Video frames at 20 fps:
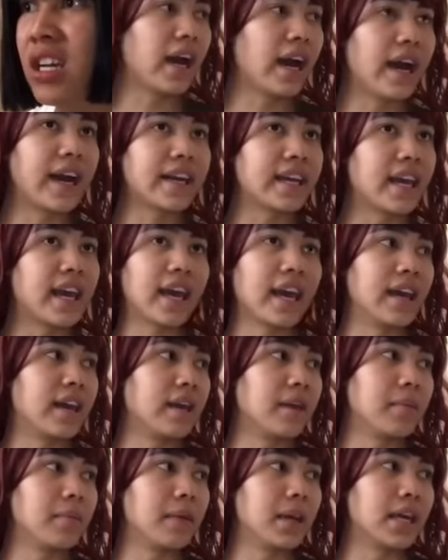I can't,
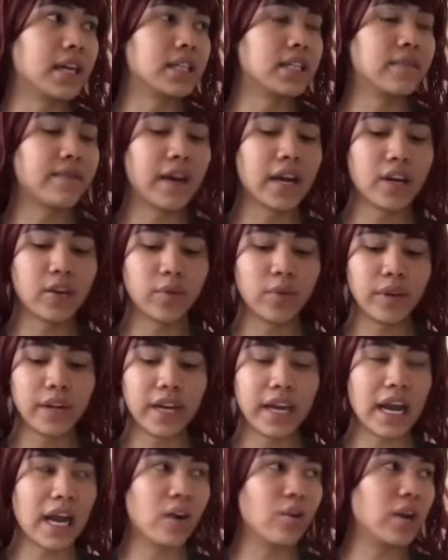because if I don't read
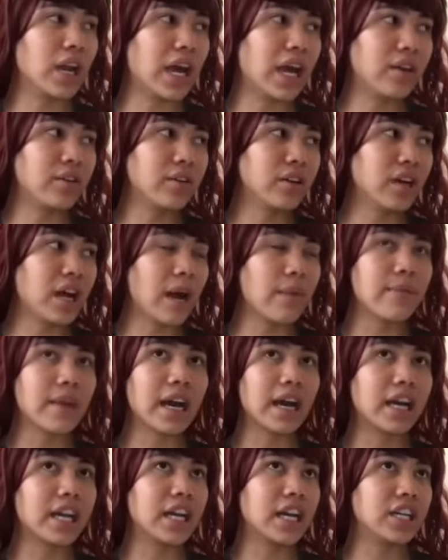it out loud, I'm
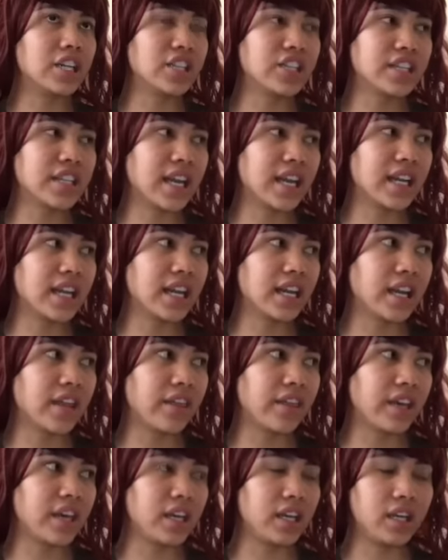not gonna understand
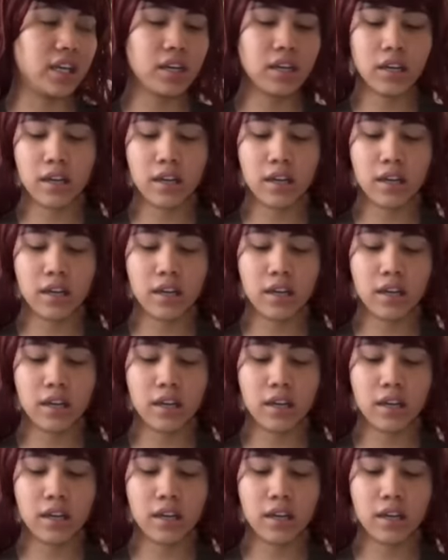anything.